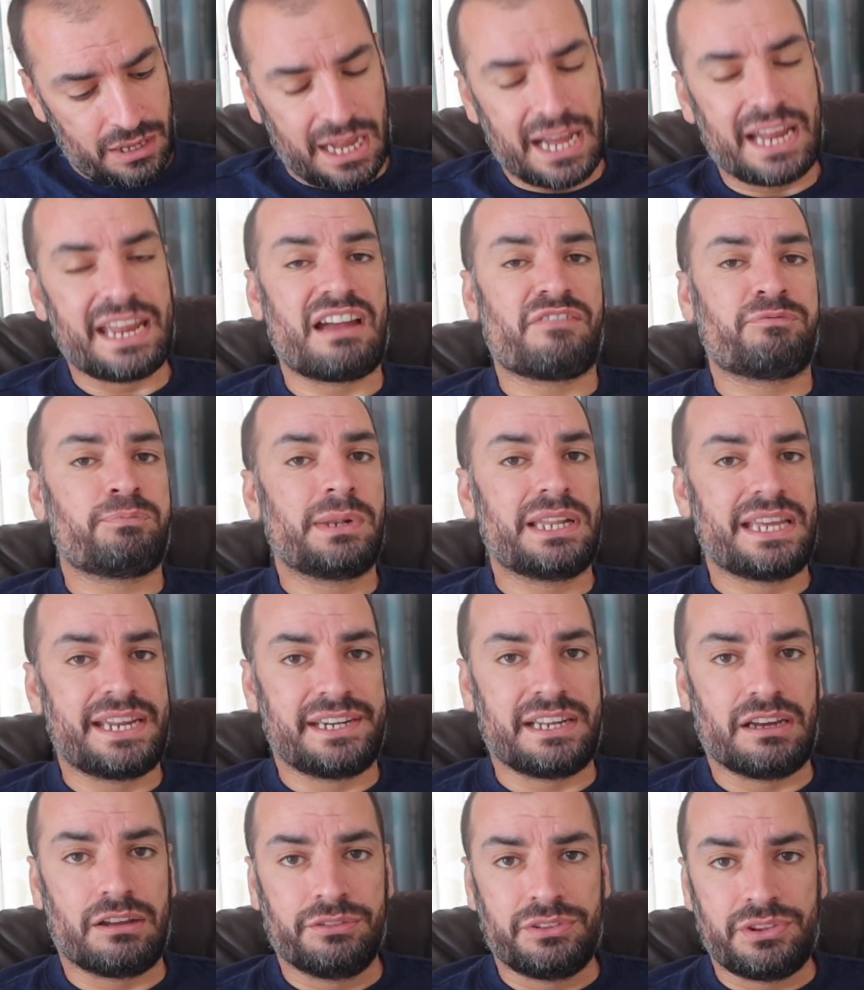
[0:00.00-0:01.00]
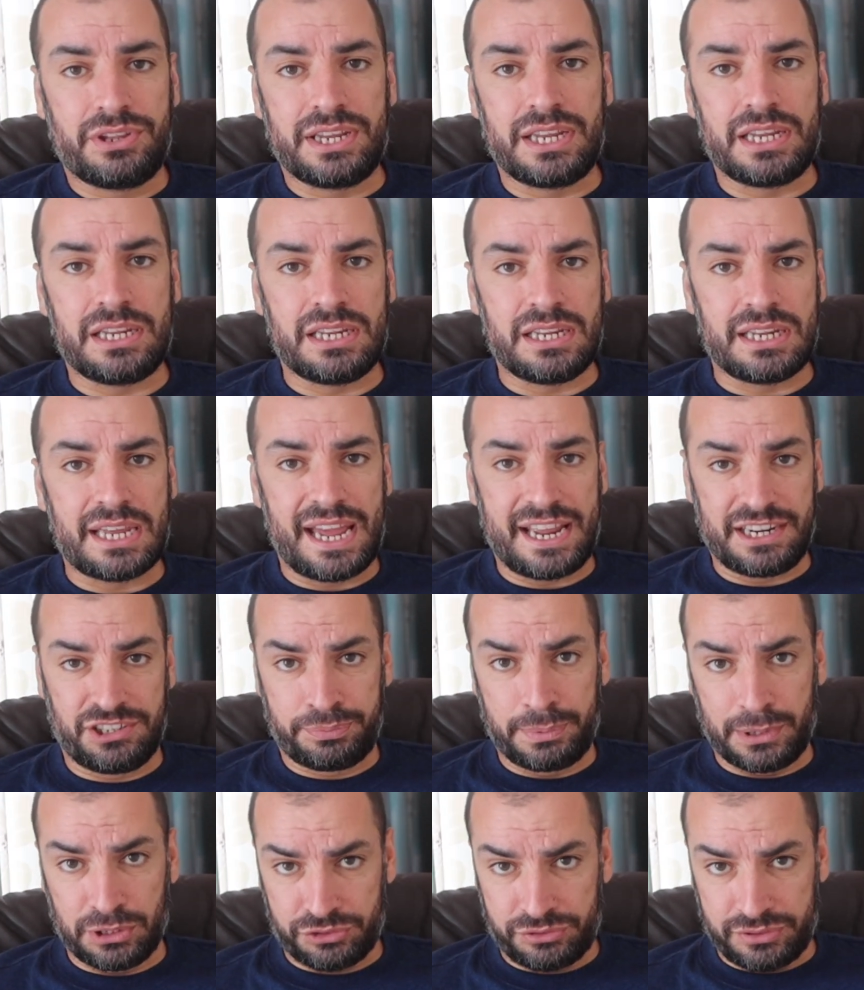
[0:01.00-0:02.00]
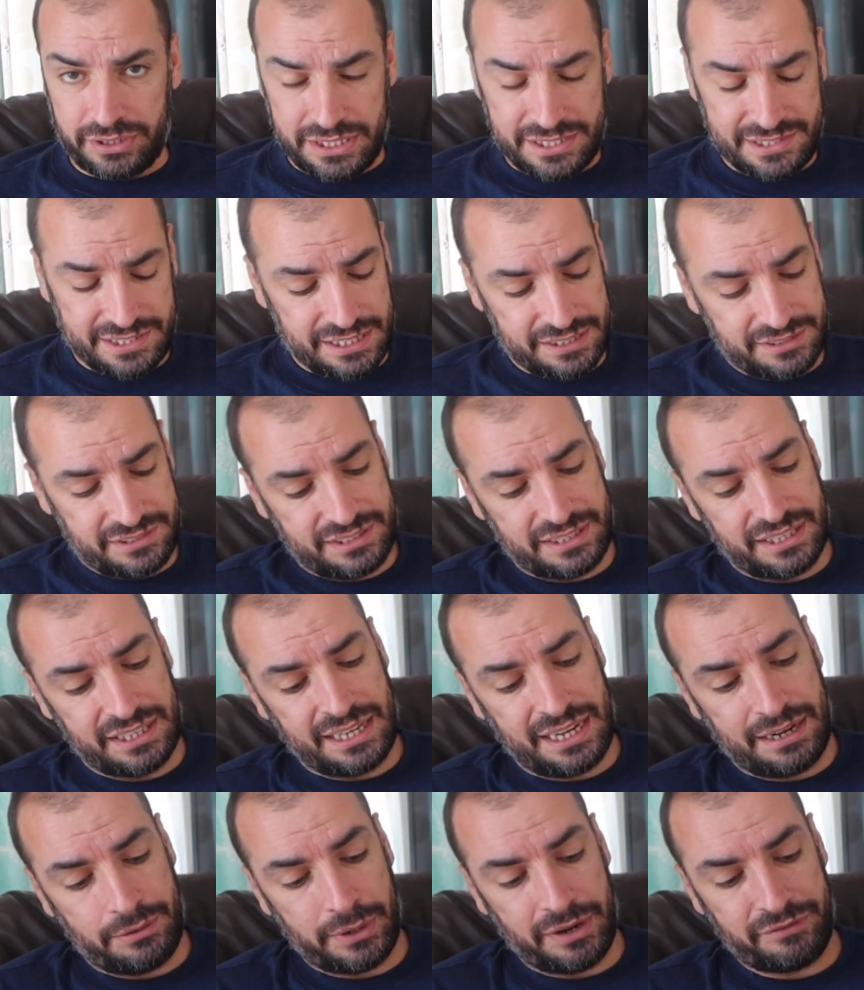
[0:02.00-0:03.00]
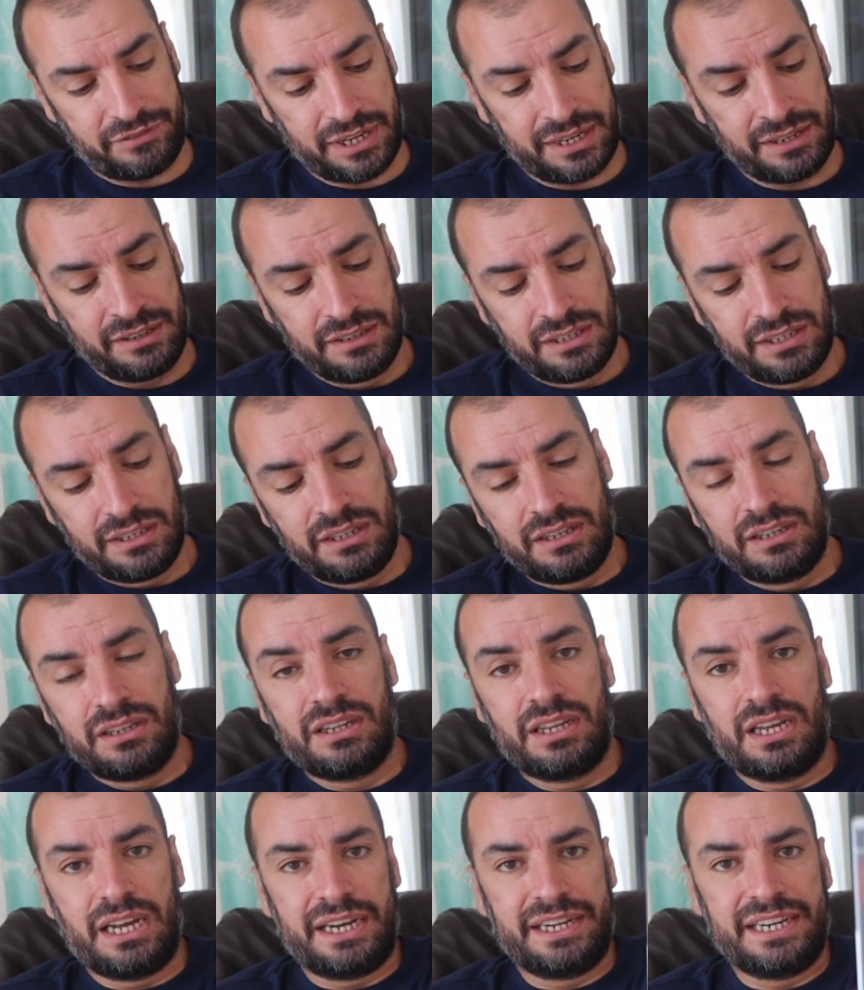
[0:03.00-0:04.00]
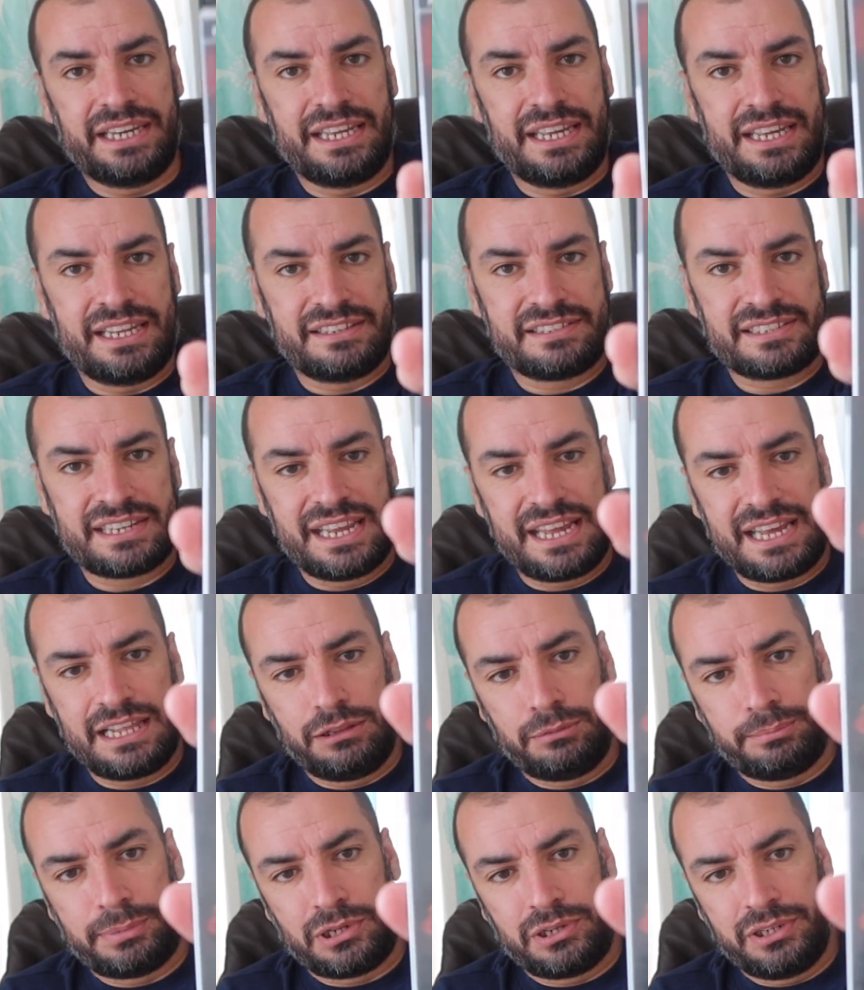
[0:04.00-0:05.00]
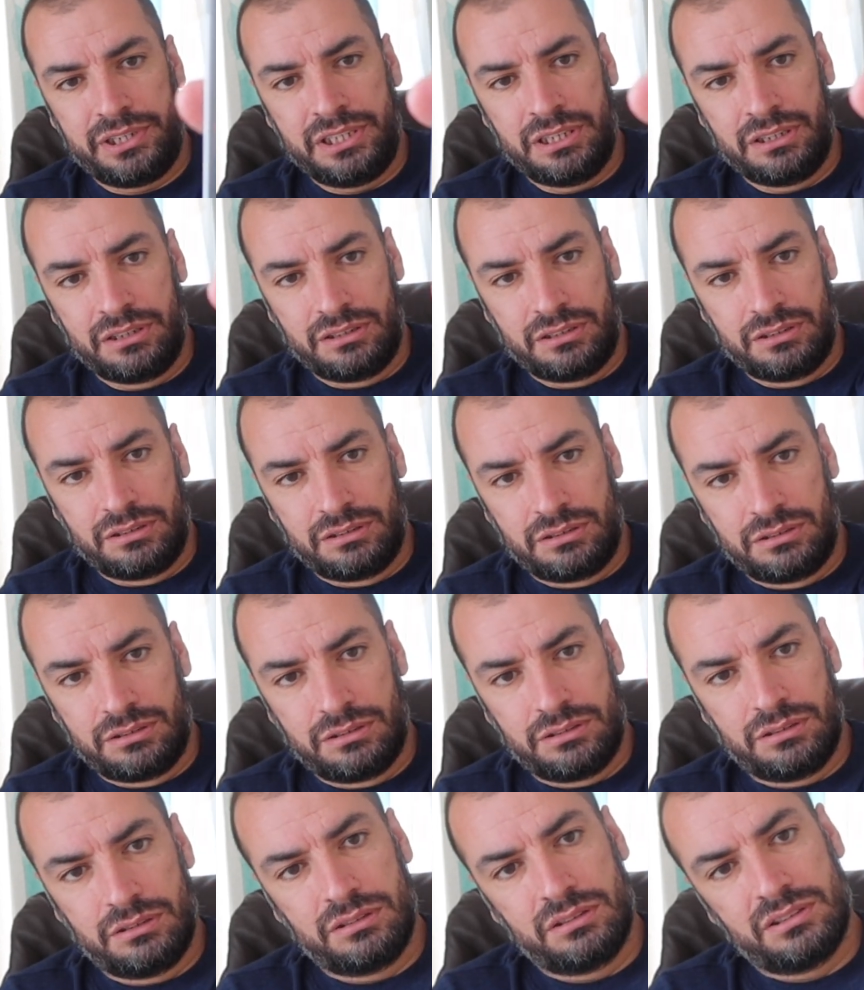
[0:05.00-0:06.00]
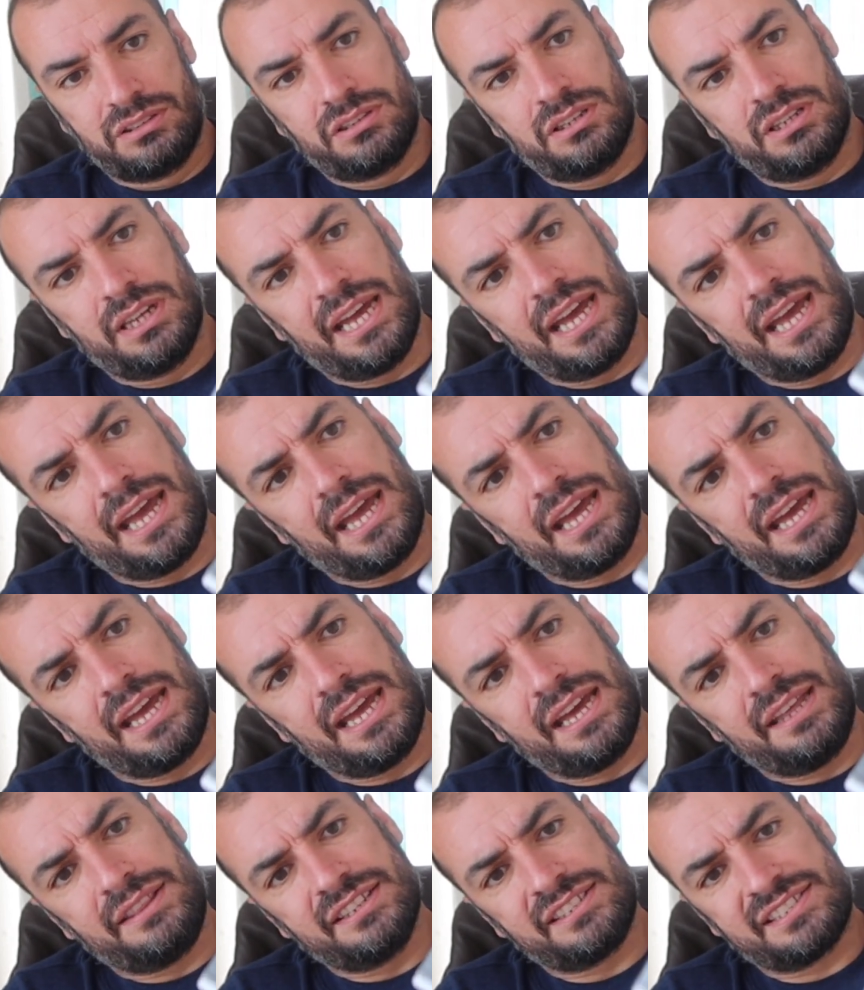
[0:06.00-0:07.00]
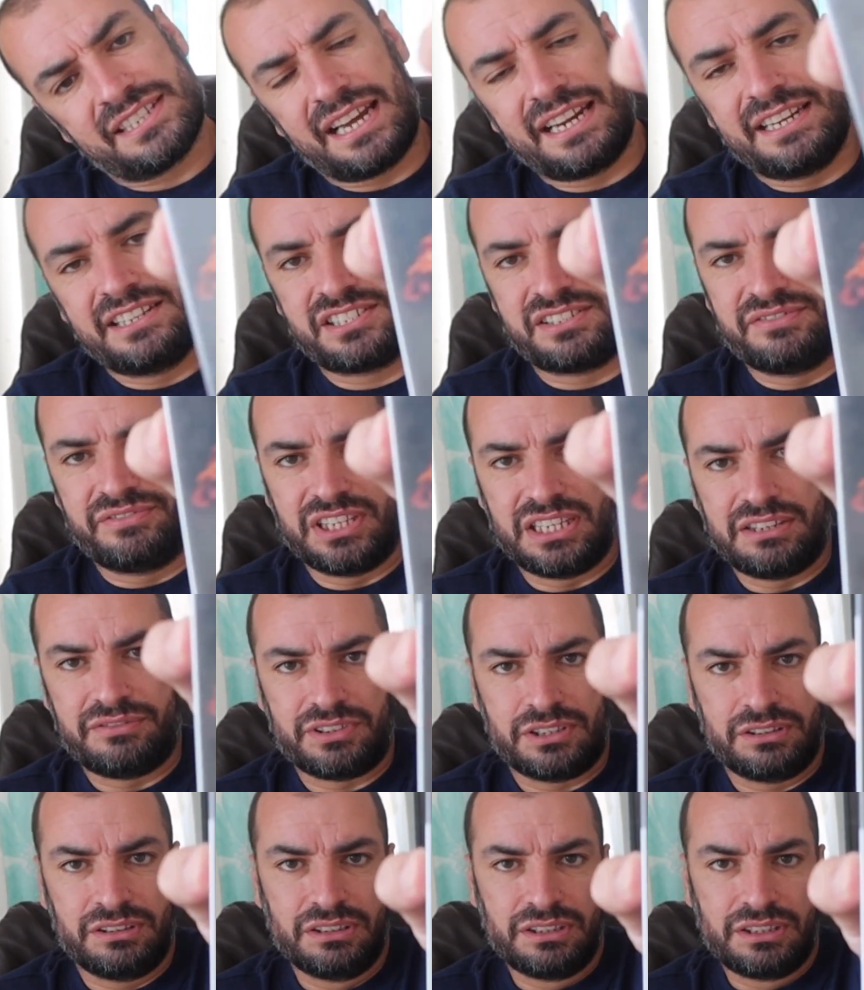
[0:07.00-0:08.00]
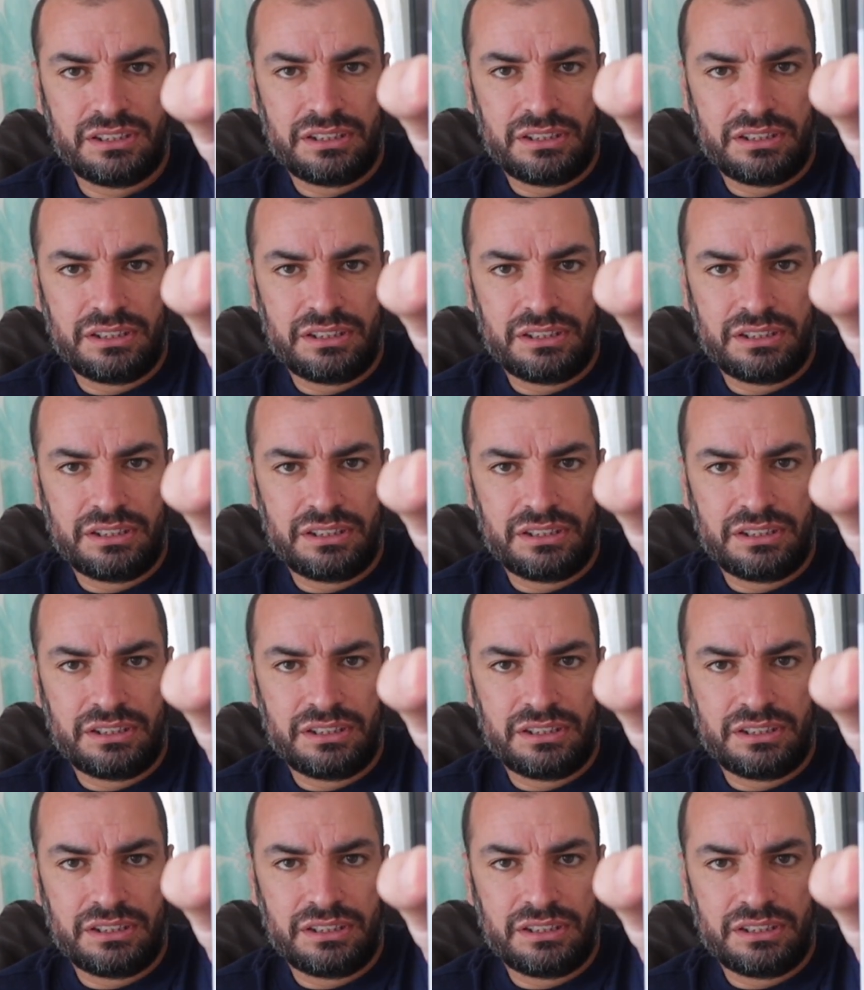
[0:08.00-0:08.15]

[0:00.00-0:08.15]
I have played it on the Xbox 360, however, and it is Hellboy, The Science of Evil.